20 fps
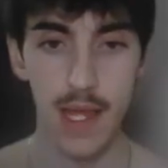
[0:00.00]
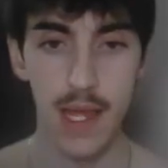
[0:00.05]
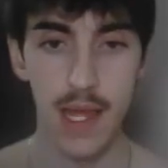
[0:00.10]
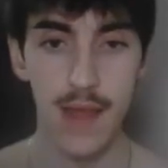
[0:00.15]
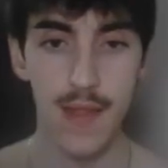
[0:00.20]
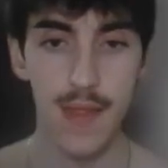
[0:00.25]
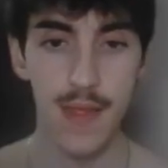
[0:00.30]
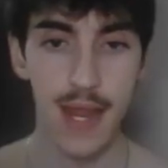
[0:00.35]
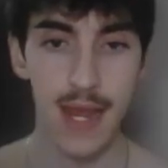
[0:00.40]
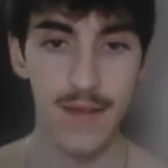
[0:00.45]

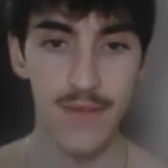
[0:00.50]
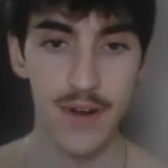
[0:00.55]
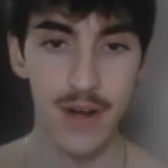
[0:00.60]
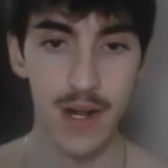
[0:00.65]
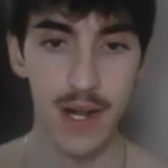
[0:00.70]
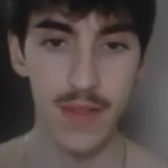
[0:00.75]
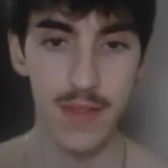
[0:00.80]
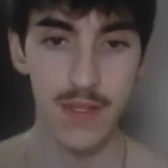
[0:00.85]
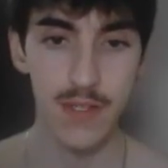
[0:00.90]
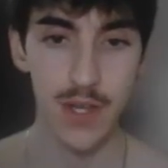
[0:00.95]
and then after I
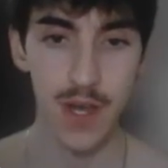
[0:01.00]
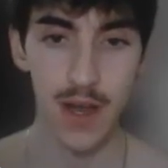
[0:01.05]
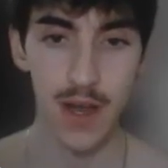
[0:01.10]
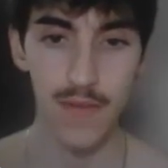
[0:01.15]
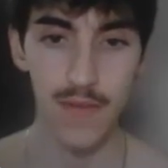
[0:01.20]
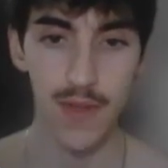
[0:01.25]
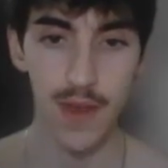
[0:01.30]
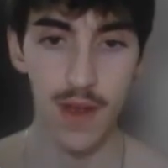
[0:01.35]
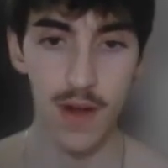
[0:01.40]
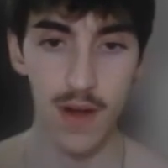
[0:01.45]
get this
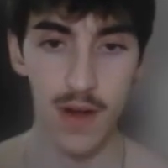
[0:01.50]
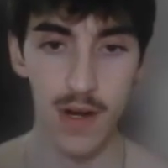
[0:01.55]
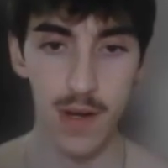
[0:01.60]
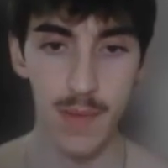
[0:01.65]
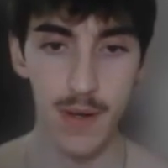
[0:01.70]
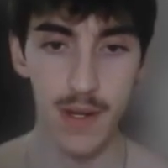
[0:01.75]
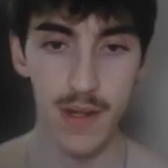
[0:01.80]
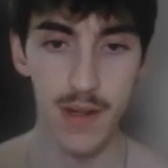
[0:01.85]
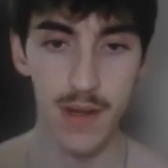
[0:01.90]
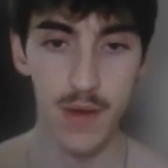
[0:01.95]
off, they are going to
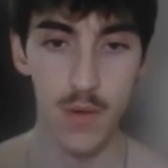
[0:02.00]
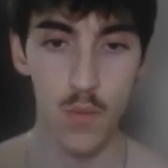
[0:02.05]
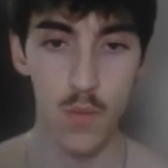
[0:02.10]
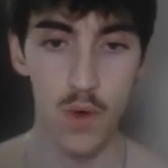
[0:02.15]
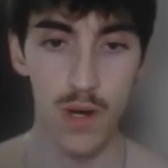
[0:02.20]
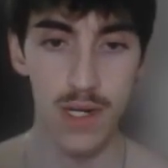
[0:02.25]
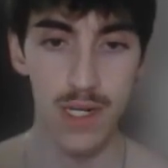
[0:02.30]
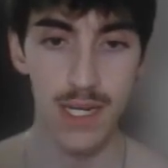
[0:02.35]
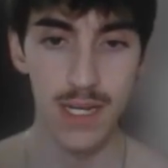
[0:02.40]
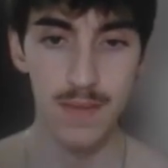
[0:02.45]
be
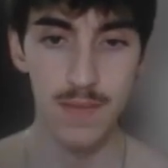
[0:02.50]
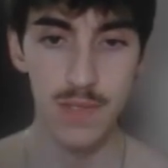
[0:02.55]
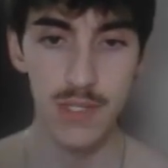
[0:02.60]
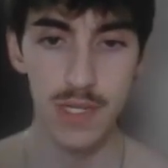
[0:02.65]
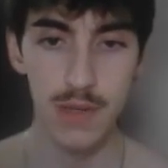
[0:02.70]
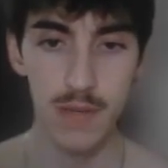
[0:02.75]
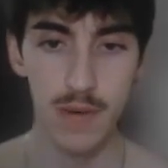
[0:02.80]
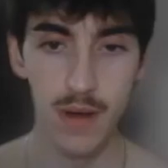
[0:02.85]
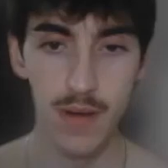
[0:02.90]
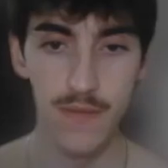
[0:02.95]
1x
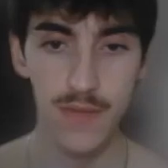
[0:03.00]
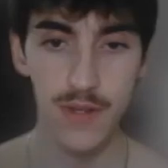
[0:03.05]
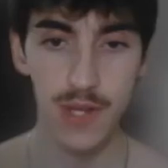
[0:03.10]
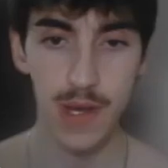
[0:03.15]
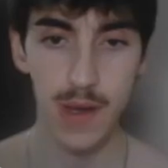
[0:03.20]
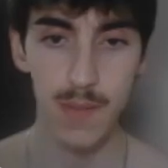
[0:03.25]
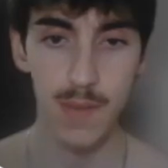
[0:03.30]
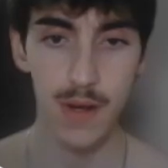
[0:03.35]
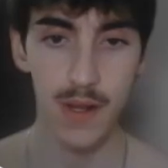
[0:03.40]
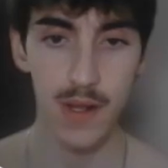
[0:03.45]
debuff, so
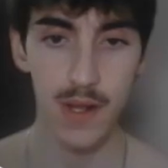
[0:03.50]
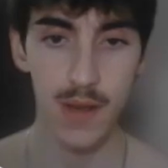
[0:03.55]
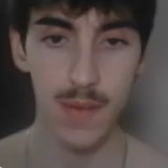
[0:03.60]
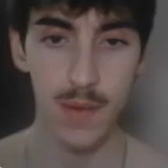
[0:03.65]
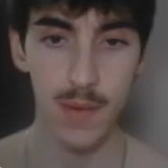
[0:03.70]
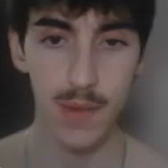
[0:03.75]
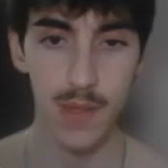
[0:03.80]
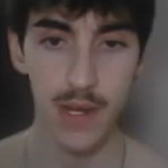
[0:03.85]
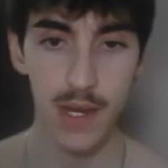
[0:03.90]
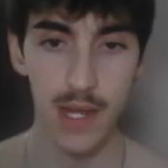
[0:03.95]
now I'm going to come
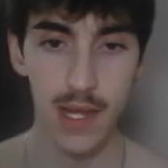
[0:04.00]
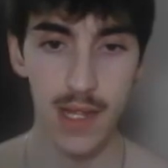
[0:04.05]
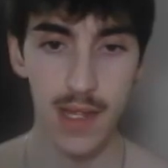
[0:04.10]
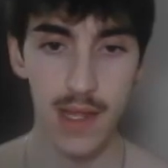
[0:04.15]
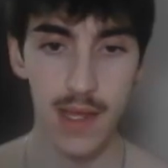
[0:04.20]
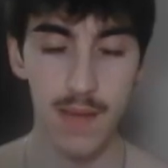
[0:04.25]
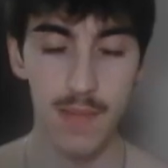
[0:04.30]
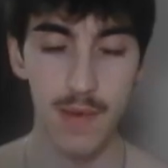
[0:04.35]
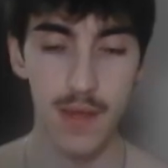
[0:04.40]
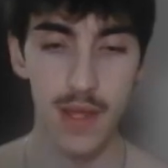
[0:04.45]
in with
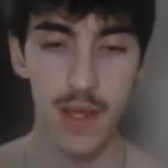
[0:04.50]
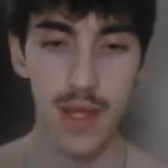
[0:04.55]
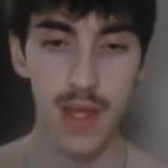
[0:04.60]
Annihilape.